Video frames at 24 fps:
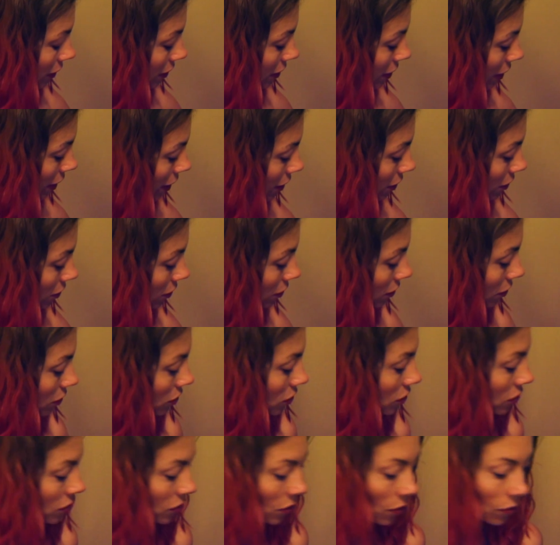the second
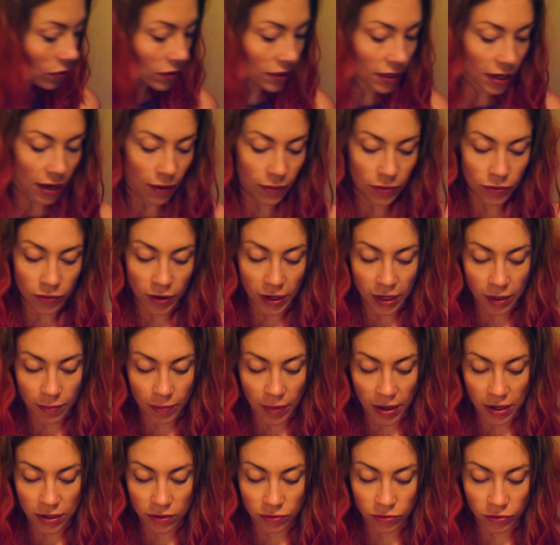stone that I would
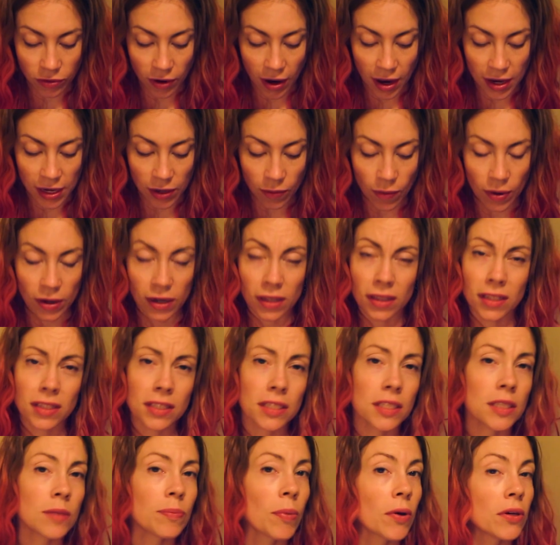recommend for anyone, and
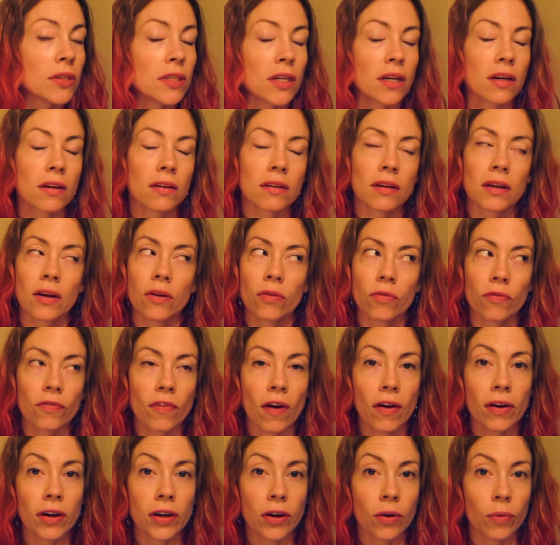this is particularly a
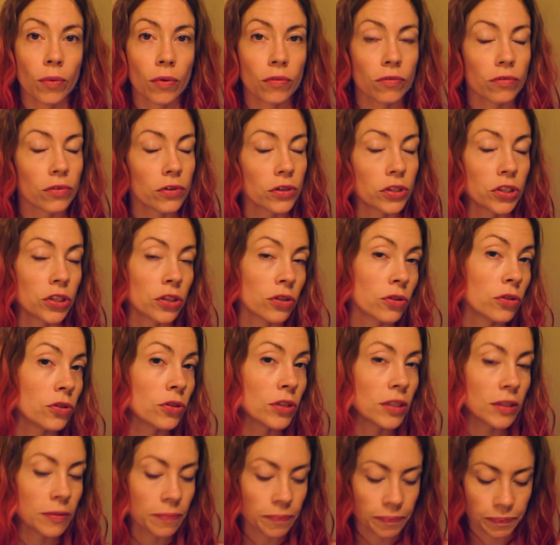very good one for
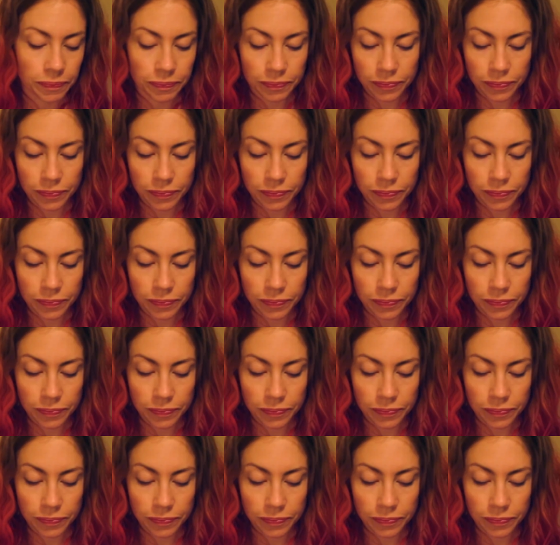children,